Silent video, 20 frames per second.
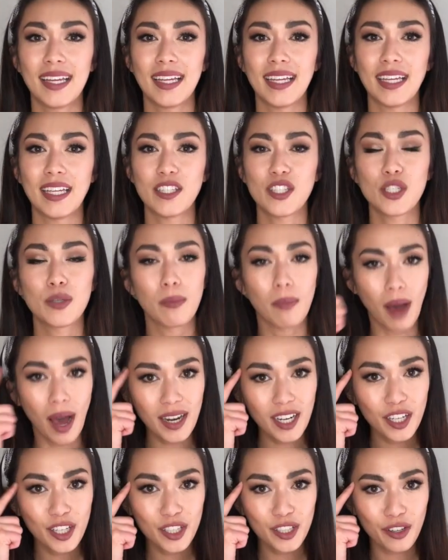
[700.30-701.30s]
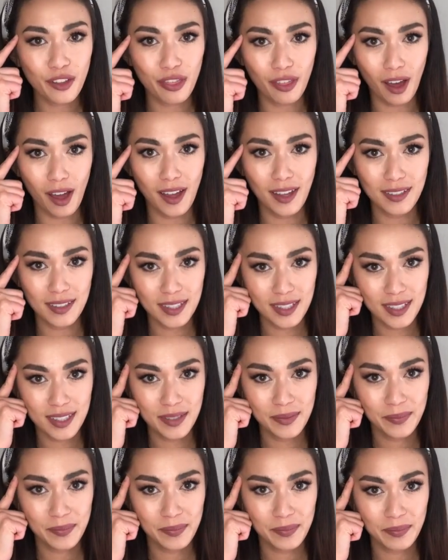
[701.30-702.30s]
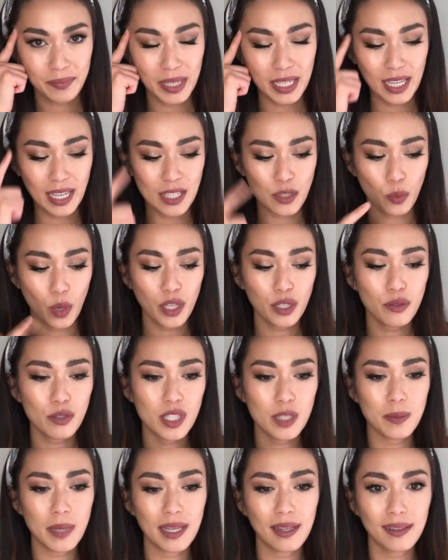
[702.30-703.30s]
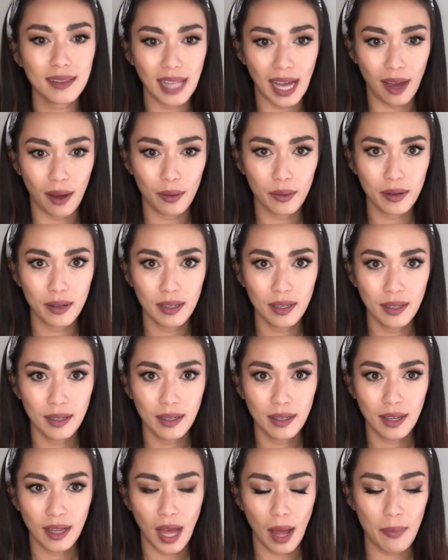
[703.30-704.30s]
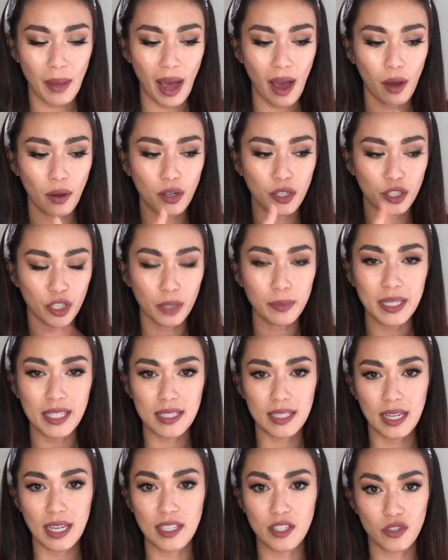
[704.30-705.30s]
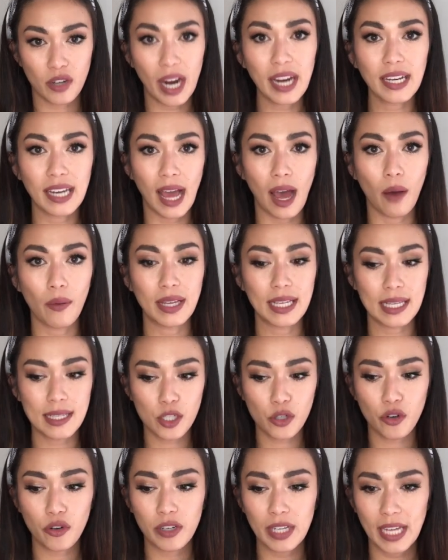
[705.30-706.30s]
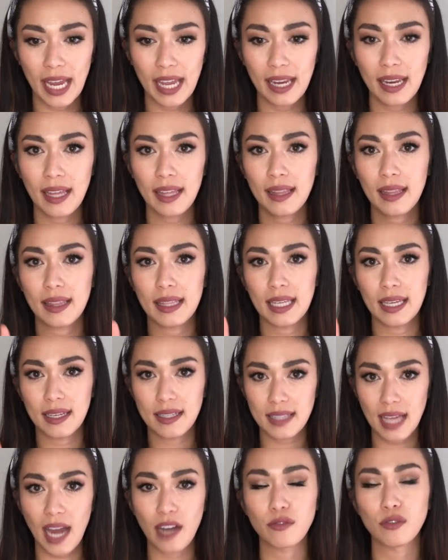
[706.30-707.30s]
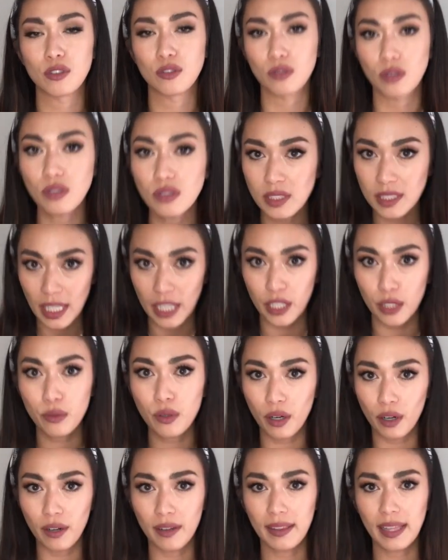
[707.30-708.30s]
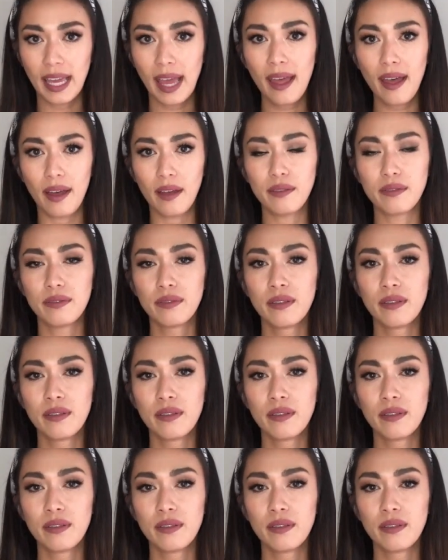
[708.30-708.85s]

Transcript: is to monitor your thoughts, because what you speak aloud about your business right now is creating the exact results that you currently have.